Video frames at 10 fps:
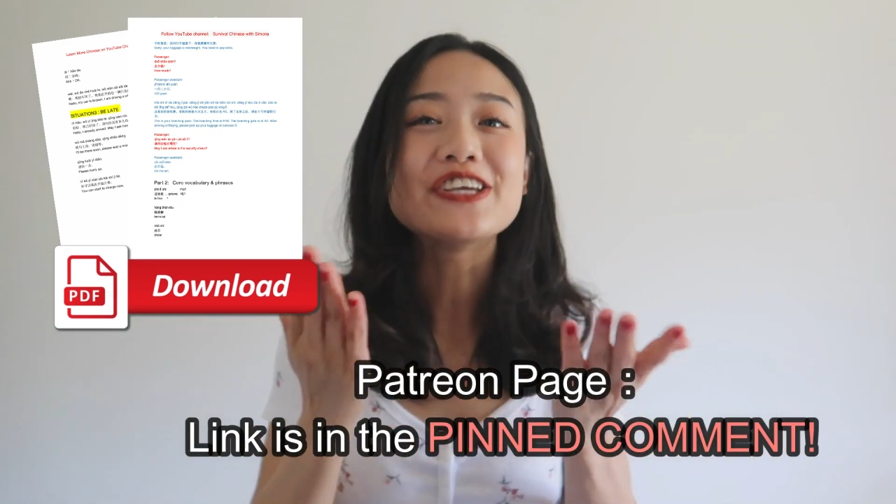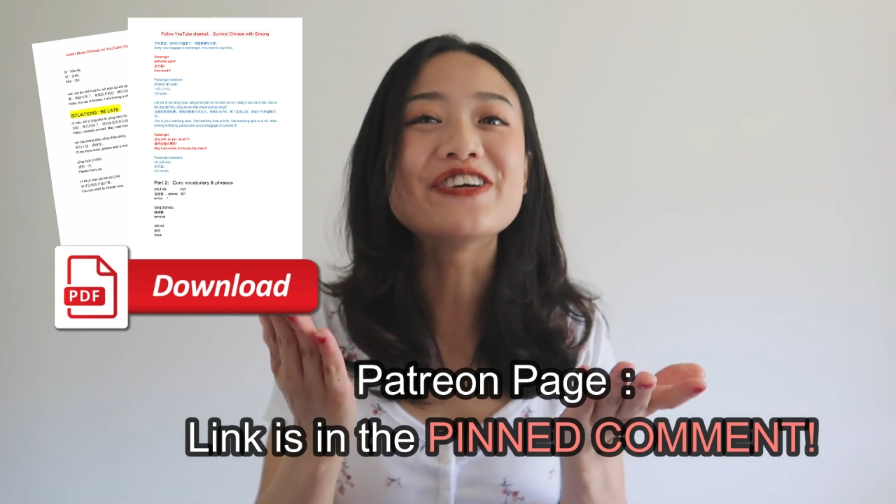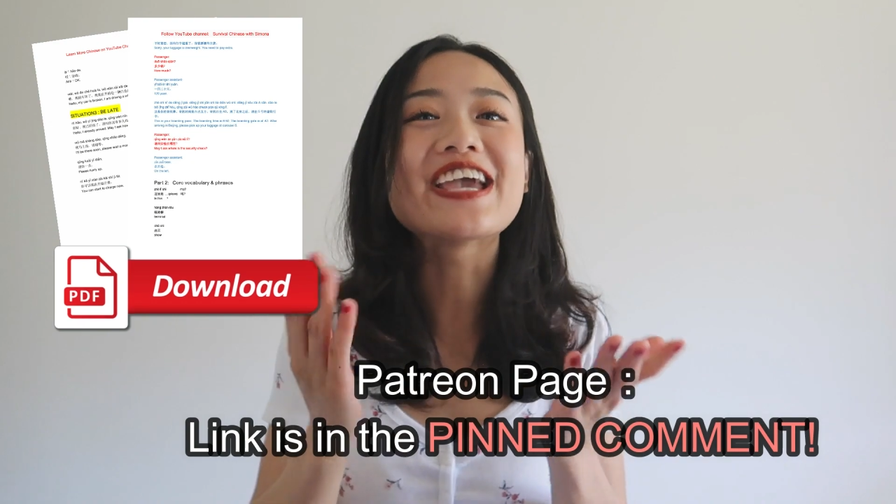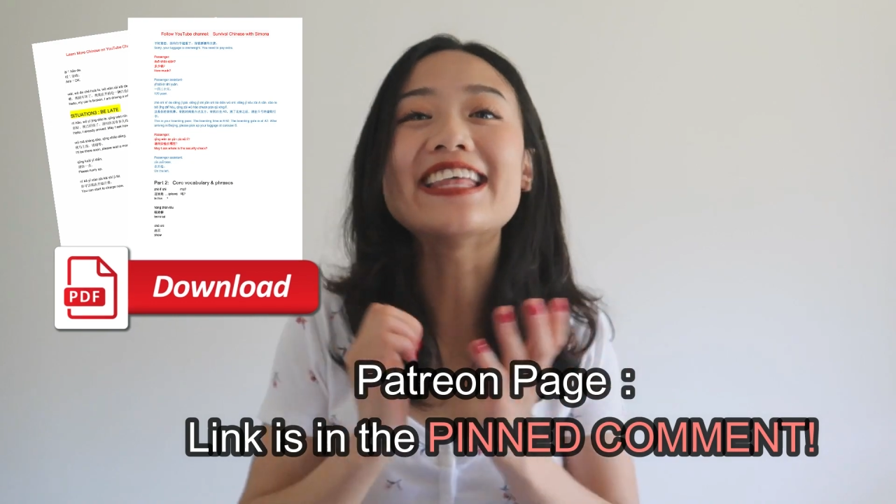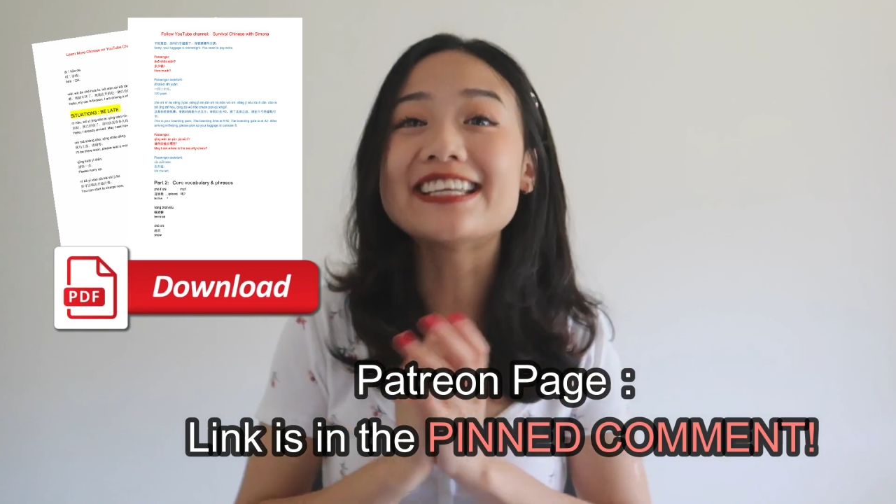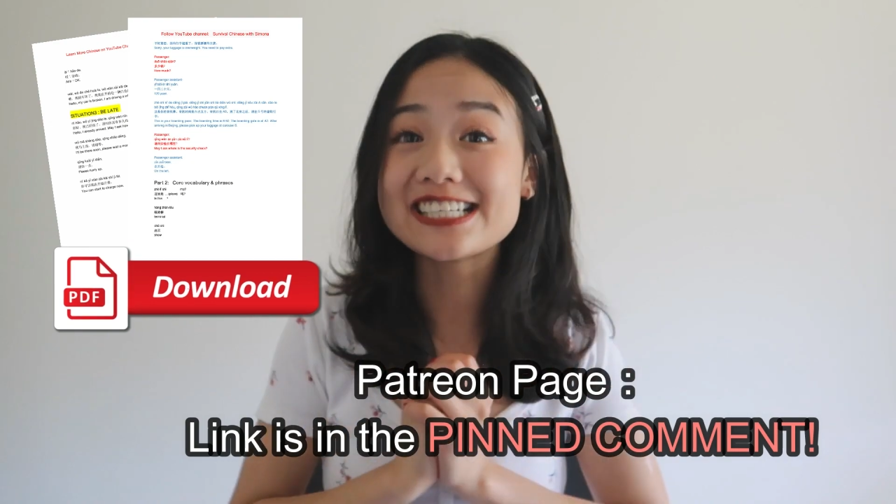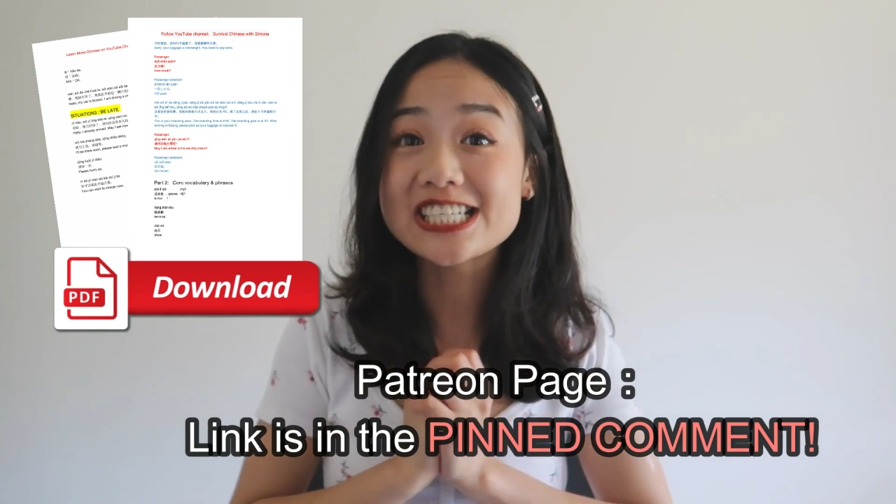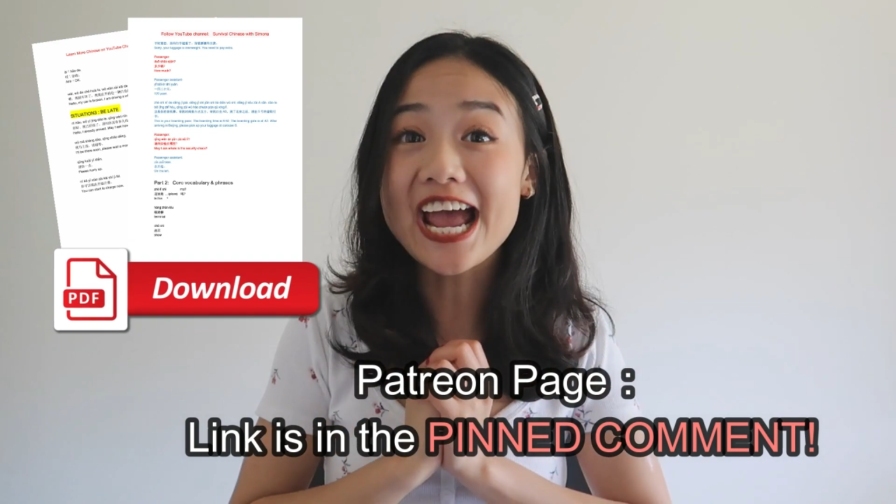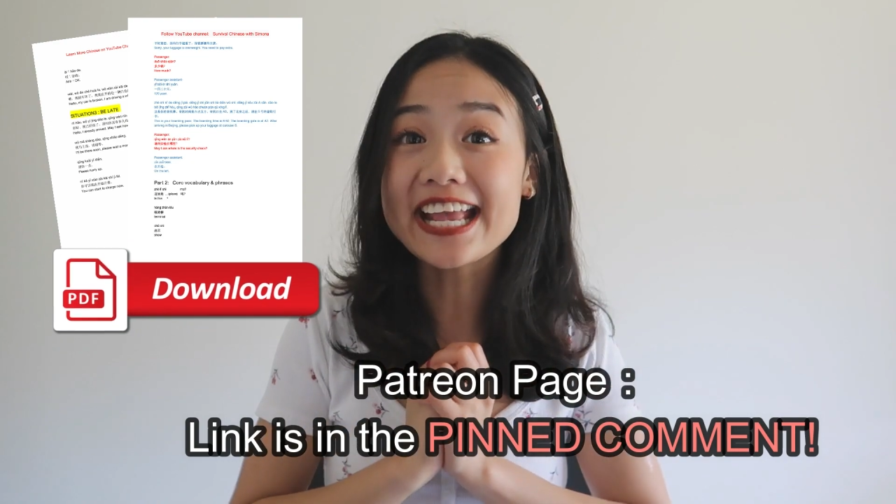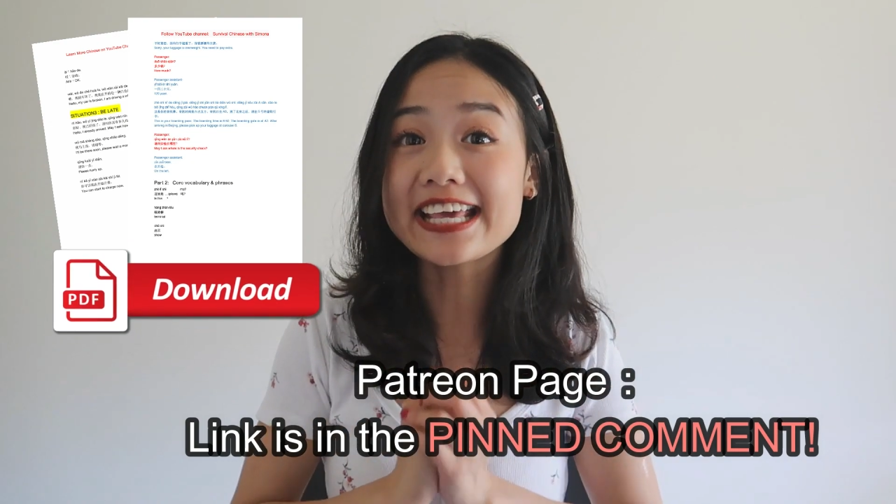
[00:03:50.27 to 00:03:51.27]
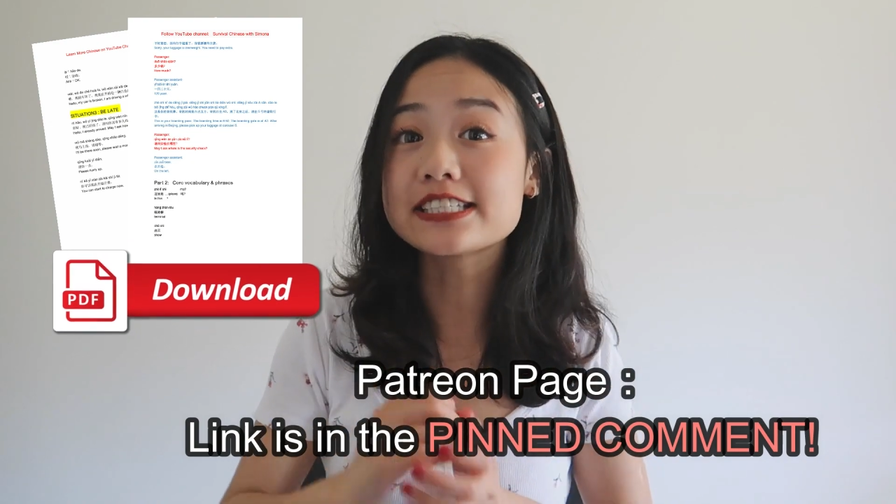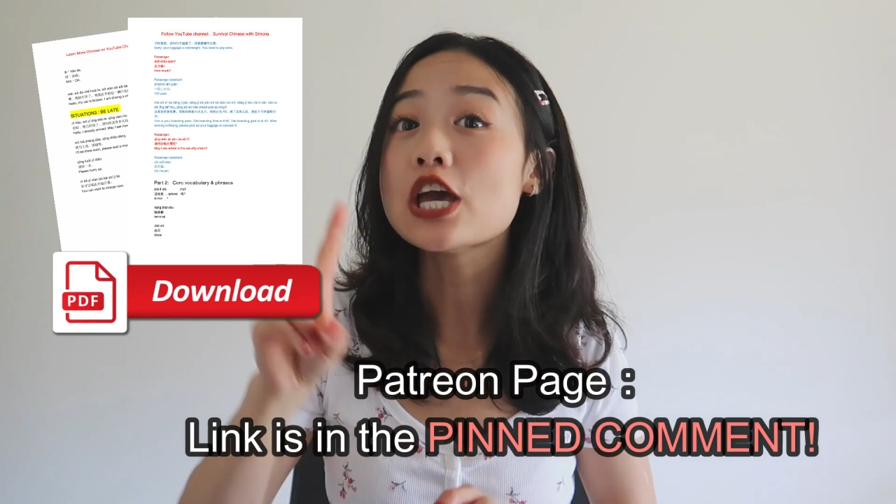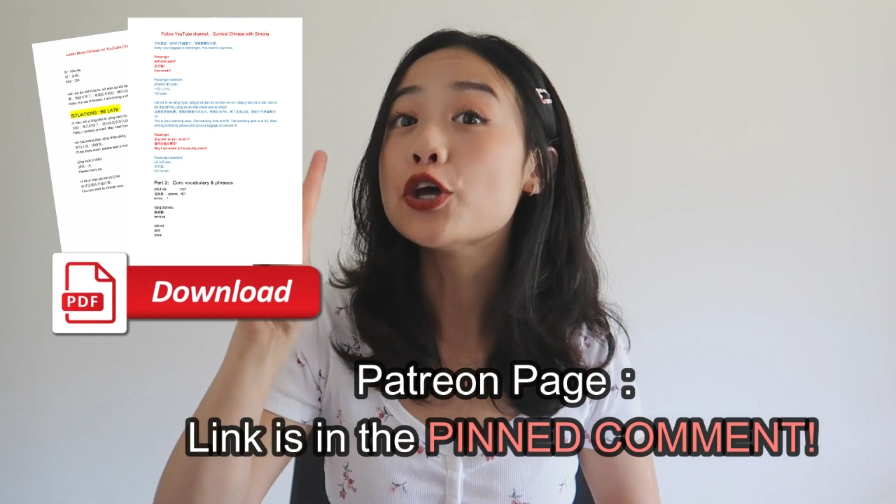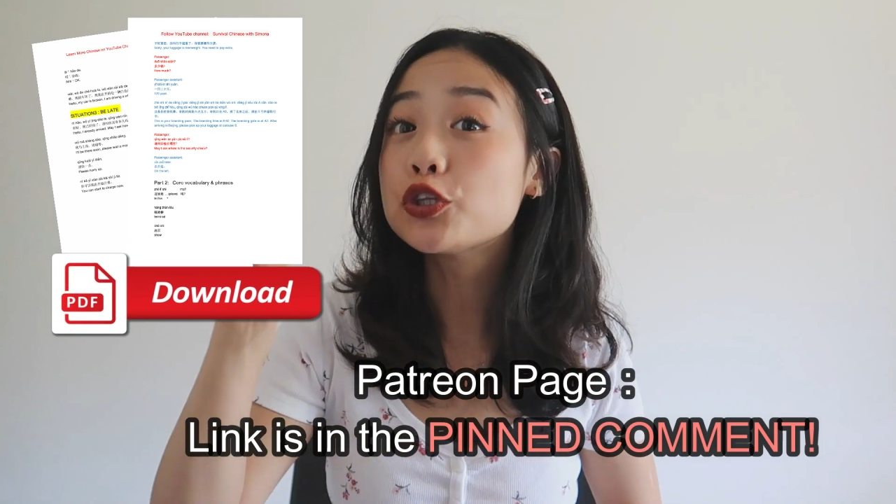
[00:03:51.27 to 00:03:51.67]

you can learn Chinese